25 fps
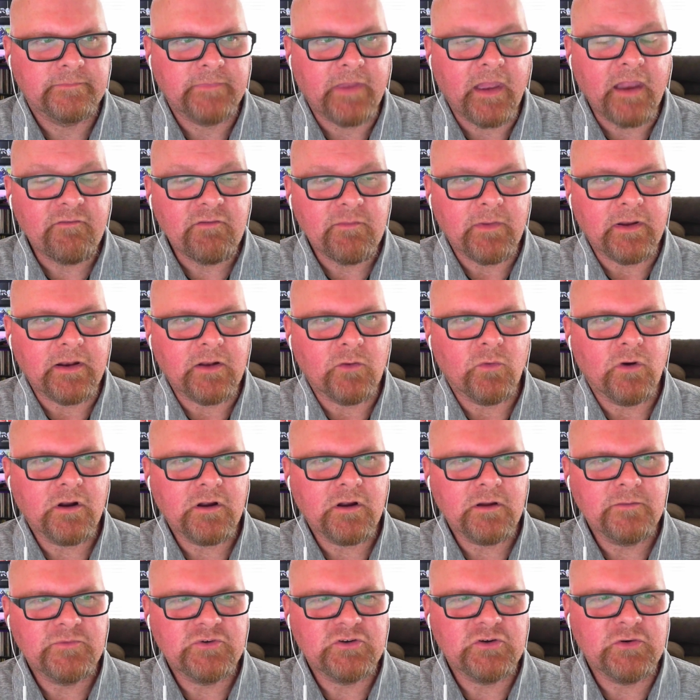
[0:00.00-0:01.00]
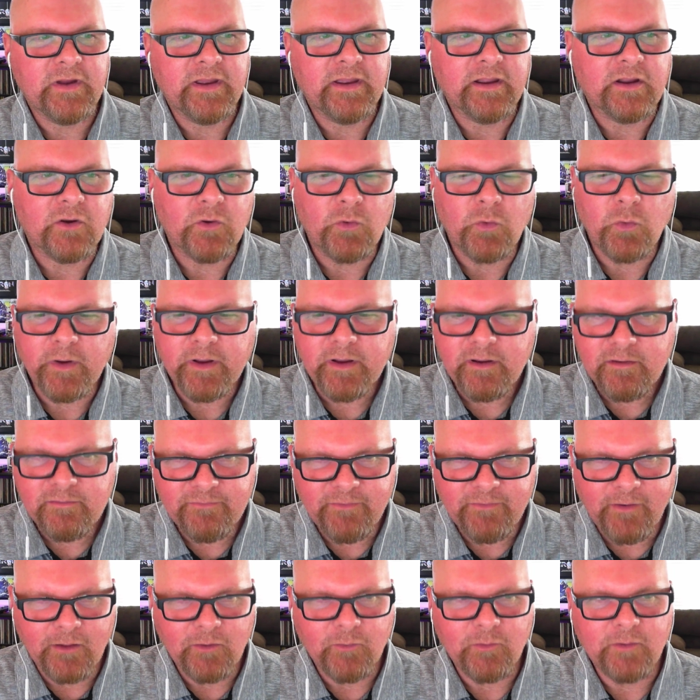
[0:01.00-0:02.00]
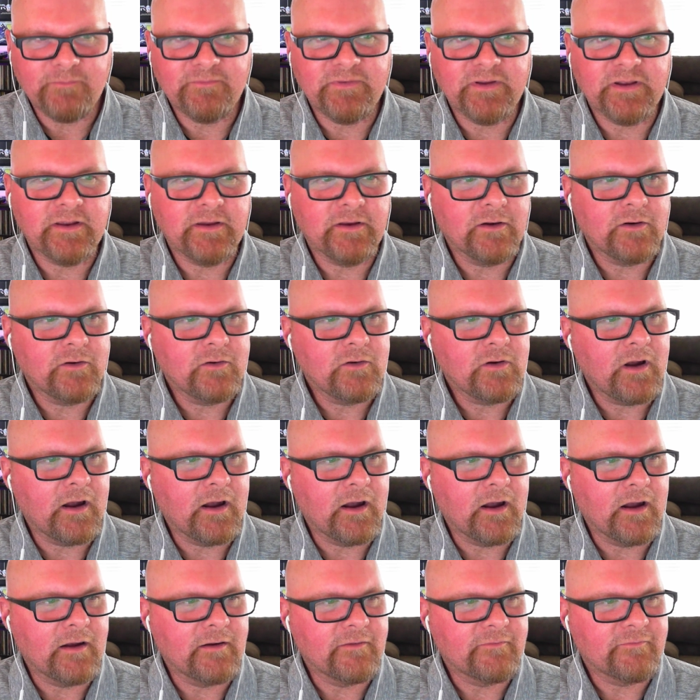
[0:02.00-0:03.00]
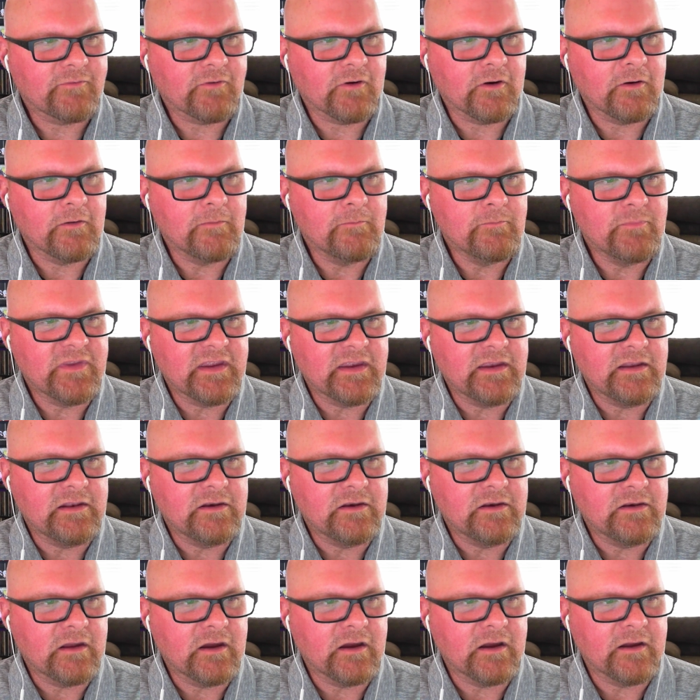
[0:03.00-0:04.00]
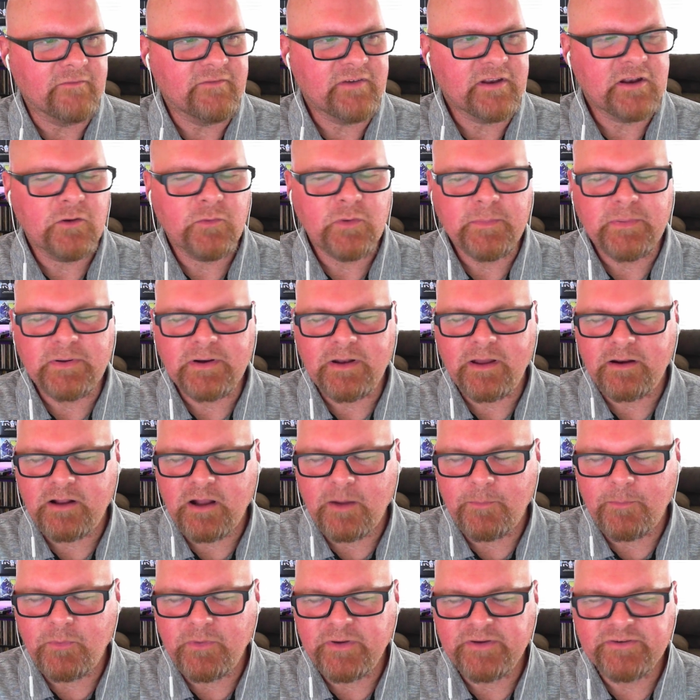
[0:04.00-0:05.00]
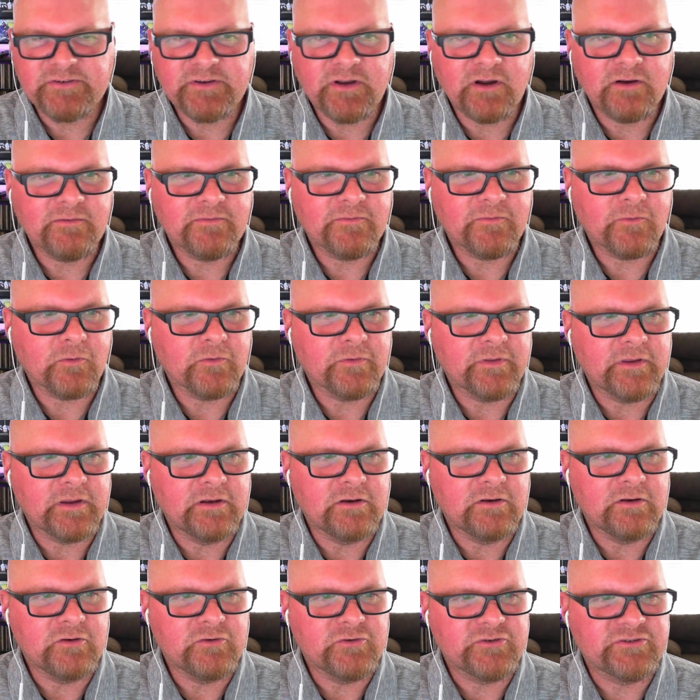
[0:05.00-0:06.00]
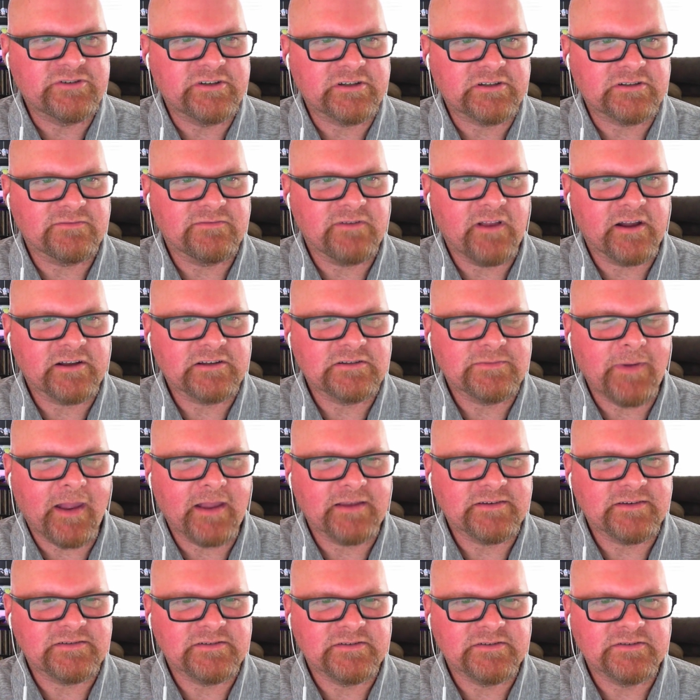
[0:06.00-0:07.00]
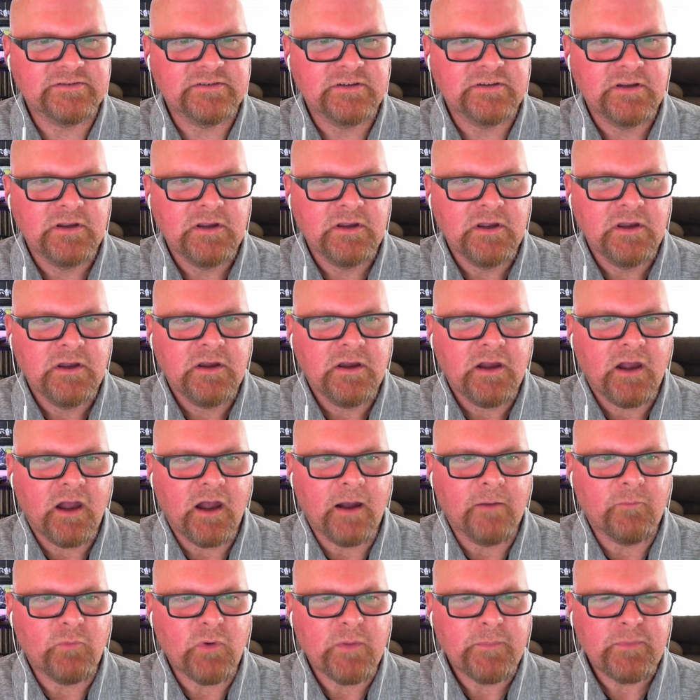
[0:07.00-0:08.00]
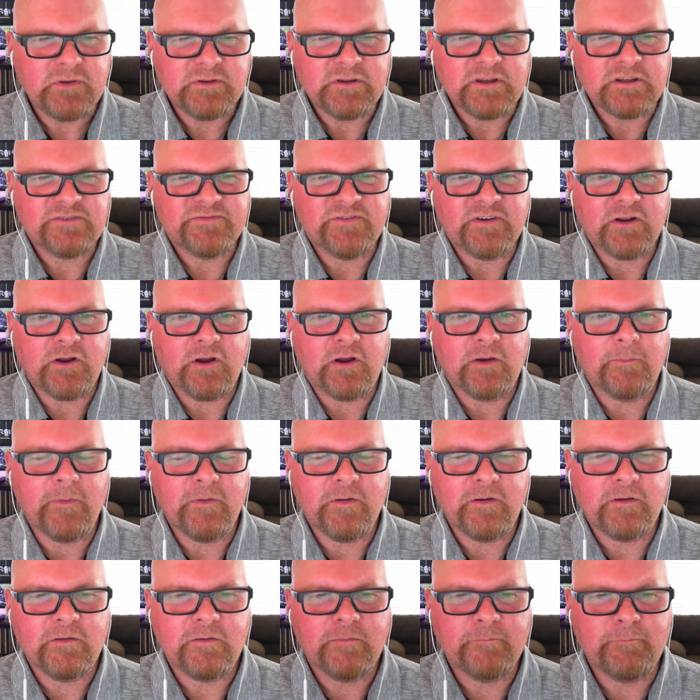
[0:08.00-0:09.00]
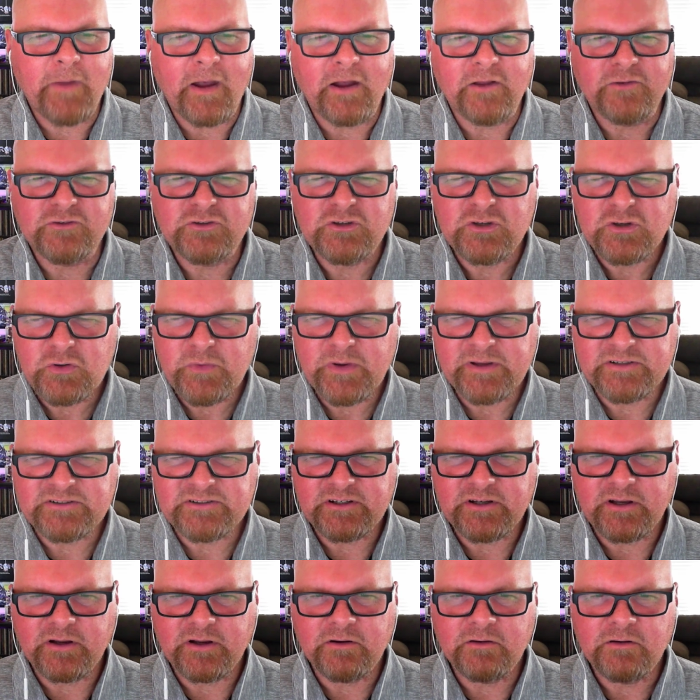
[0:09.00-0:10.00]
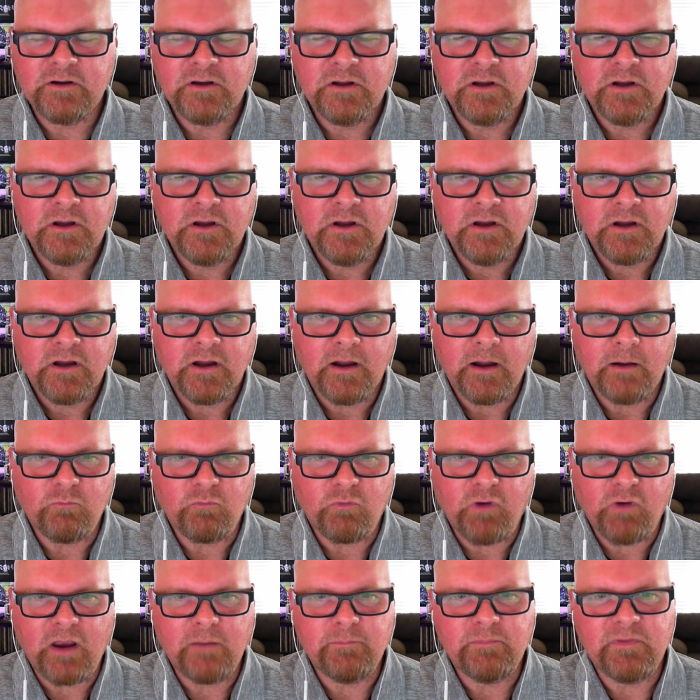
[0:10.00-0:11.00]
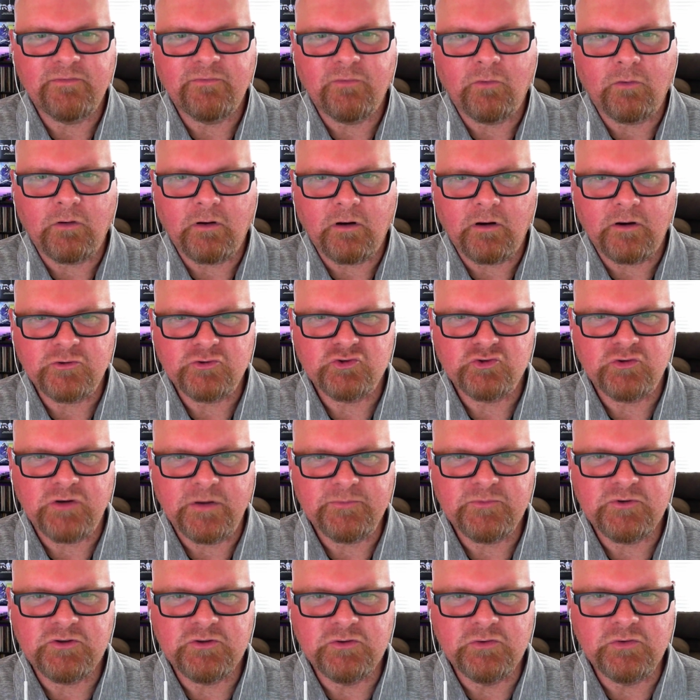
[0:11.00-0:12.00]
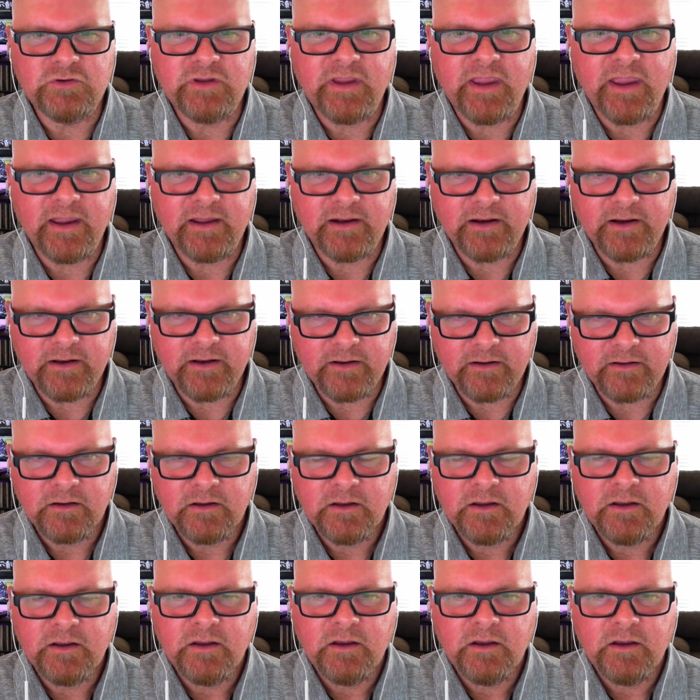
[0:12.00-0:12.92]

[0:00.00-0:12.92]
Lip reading: Hey everybody, welcome to a quick follow-up video from the video we put out a couple weeks ago for the new Six Flags passes. We put this video up about 2 weeks ago, right before our trip to Canada.